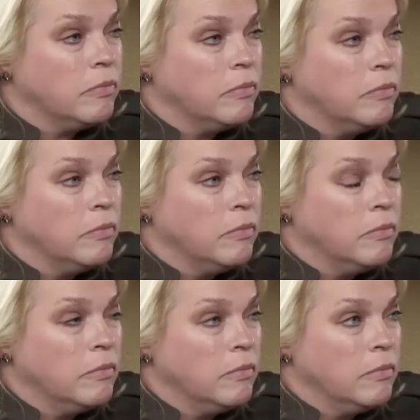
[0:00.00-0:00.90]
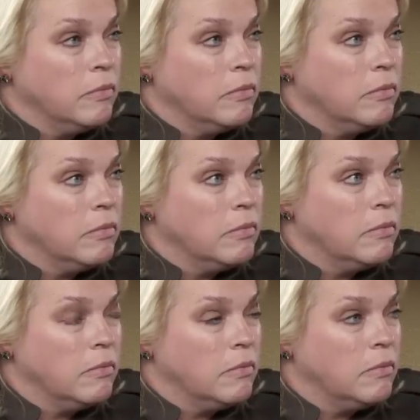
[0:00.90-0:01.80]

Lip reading: Nobody speaks.